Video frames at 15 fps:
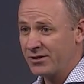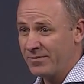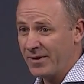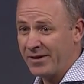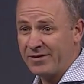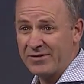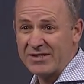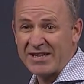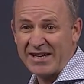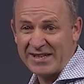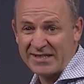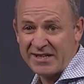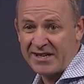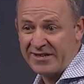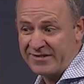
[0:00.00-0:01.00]
You might even take it
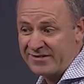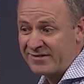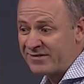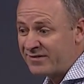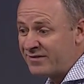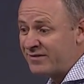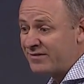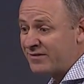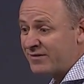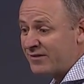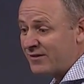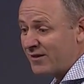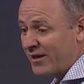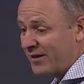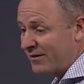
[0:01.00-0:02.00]
down,
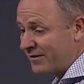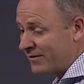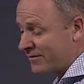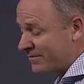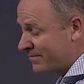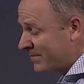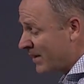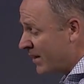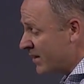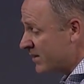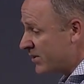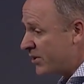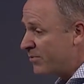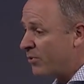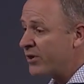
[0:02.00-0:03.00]
right? So
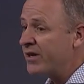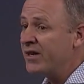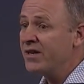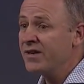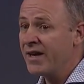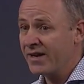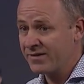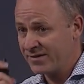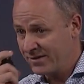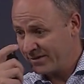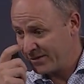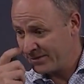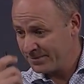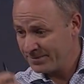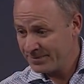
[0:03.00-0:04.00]
you put in
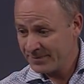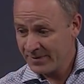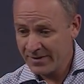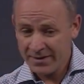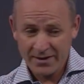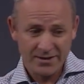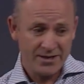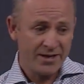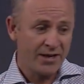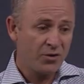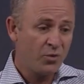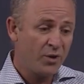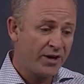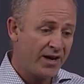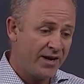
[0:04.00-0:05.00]
indexes, and you get
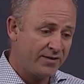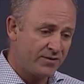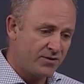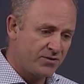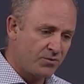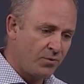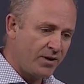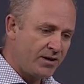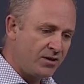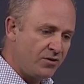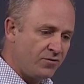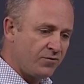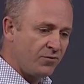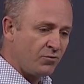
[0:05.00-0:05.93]
quick answers when you've